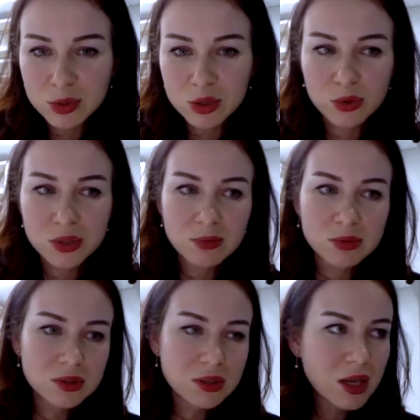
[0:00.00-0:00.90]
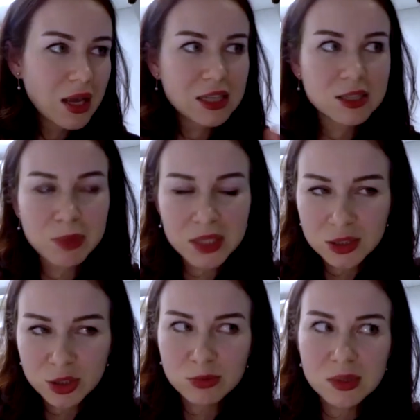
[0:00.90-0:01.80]
So they would
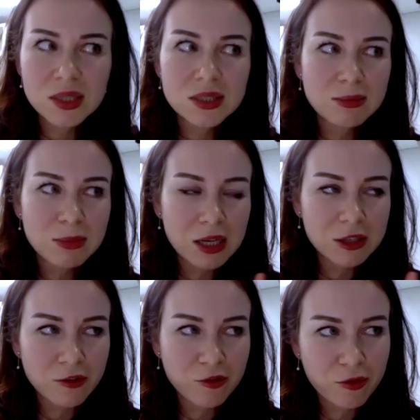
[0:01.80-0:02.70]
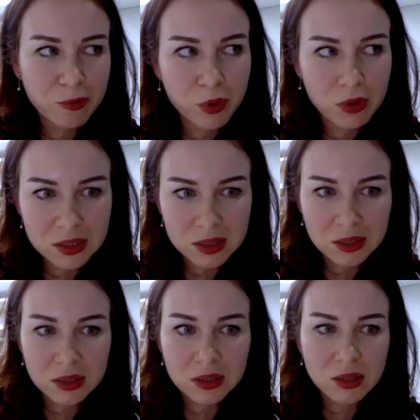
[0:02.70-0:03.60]
explain to me some kind of
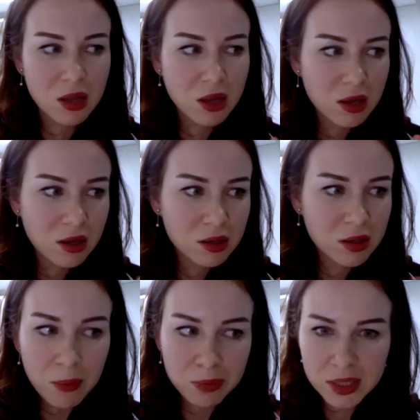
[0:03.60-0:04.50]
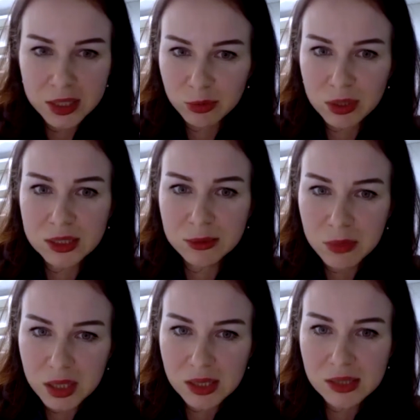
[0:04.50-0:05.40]
poetical couplet, what it
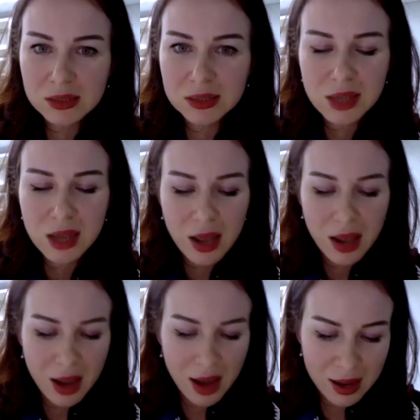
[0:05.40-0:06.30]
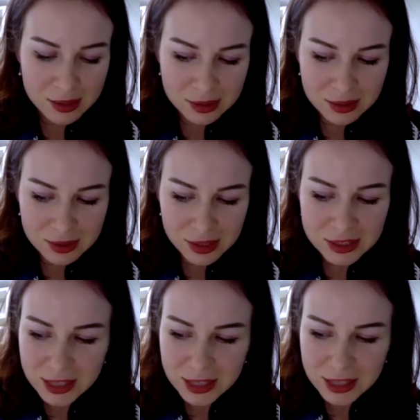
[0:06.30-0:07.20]
means. And
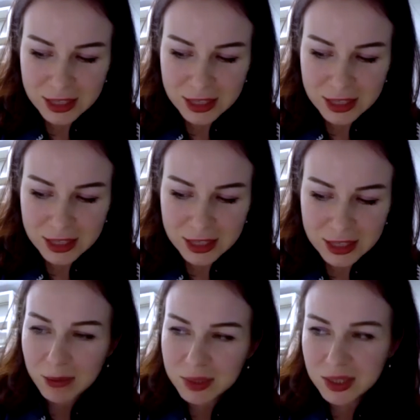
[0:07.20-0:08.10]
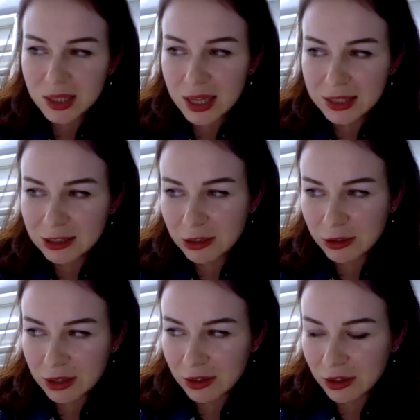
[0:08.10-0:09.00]
it becomes a
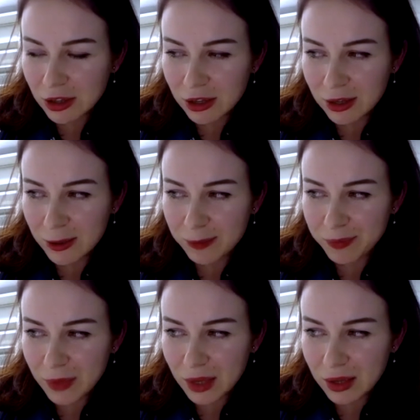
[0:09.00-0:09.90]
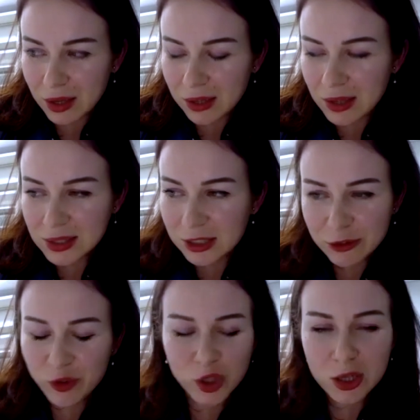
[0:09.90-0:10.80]
lesson
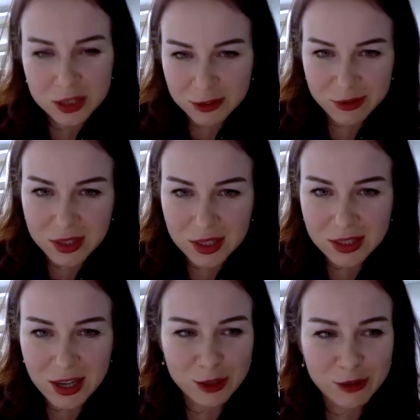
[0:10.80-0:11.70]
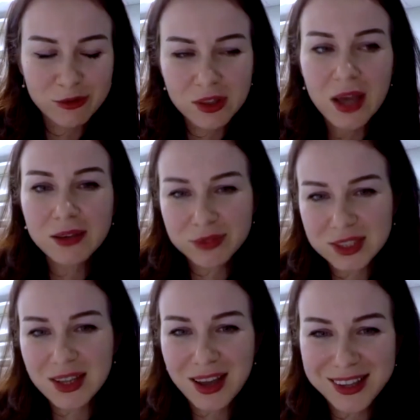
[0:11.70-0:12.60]
in philosophy and kind of
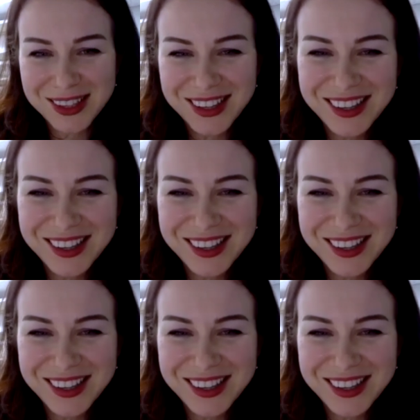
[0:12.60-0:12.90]
lifestyle